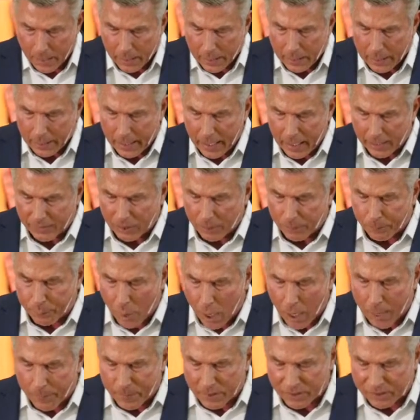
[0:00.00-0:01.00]
He has a
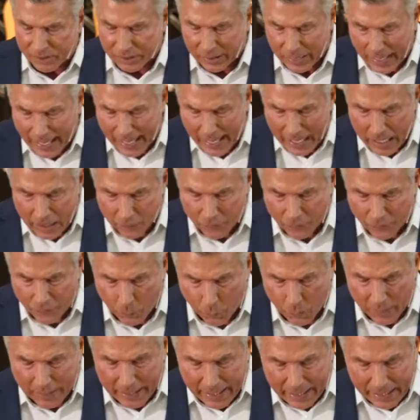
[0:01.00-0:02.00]
promised land
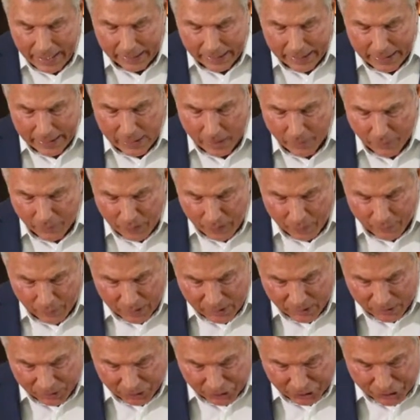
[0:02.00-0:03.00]
for healing of
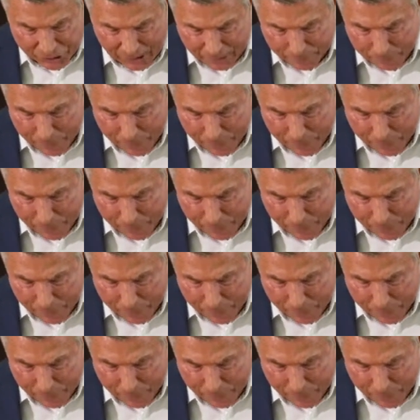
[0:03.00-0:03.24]
every sick